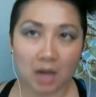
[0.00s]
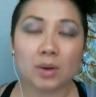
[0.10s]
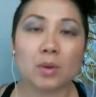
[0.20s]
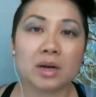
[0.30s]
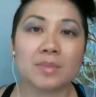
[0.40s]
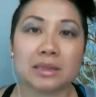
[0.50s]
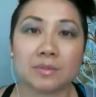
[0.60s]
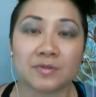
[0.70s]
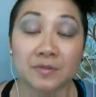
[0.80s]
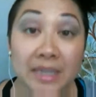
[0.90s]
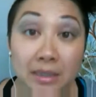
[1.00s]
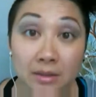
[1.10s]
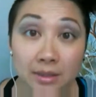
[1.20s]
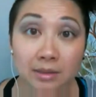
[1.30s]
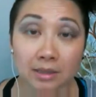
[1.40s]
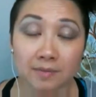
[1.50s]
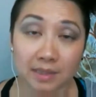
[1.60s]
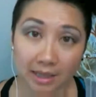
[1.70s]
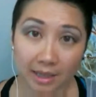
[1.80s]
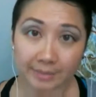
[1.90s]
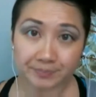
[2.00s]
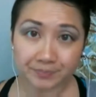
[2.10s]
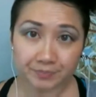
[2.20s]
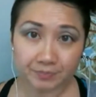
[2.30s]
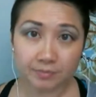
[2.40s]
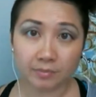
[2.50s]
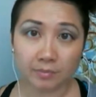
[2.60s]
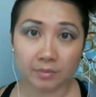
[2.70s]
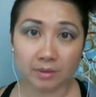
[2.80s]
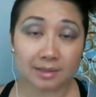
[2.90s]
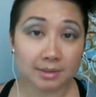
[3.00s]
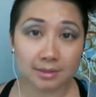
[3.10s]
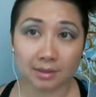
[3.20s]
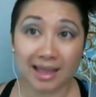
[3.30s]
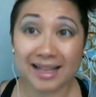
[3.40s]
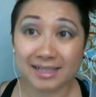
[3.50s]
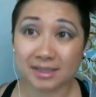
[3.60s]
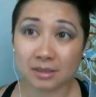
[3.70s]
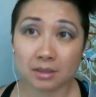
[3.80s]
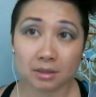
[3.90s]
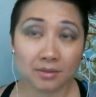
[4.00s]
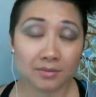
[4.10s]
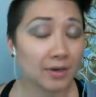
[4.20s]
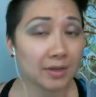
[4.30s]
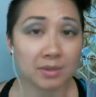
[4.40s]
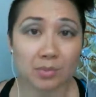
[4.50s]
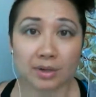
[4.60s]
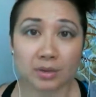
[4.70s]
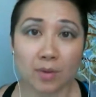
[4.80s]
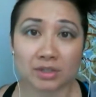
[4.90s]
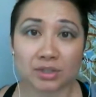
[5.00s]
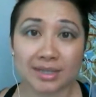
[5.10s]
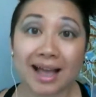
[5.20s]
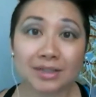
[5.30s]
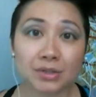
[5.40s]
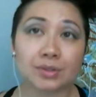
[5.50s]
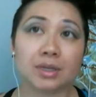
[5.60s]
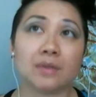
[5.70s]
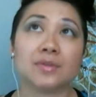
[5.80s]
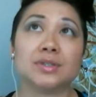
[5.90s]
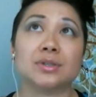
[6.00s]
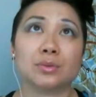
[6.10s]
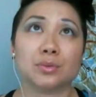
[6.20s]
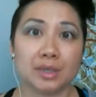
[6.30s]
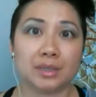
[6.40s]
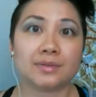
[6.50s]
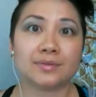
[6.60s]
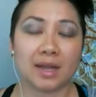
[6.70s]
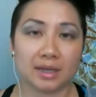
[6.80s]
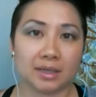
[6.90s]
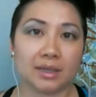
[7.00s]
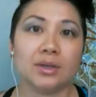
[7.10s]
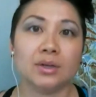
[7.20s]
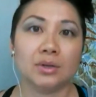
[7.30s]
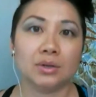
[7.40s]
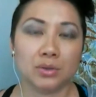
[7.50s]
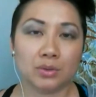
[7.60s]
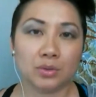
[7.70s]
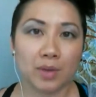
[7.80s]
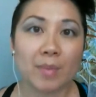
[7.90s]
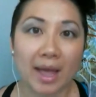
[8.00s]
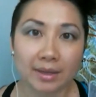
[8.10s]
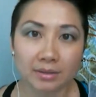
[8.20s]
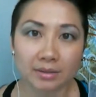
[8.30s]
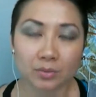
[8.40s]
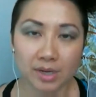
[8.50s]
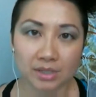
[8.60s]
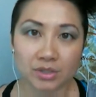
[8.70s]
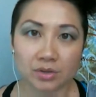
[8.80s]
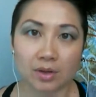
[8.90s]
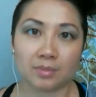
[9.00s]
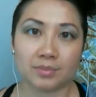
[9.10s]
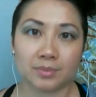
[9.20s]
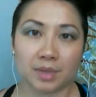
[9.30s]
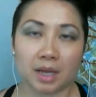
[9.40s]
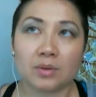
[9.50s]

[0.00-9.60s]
How do I want to make them feel at the end of the day? That's the last very important question to ask yourself as you're redefining, who am I when I show up?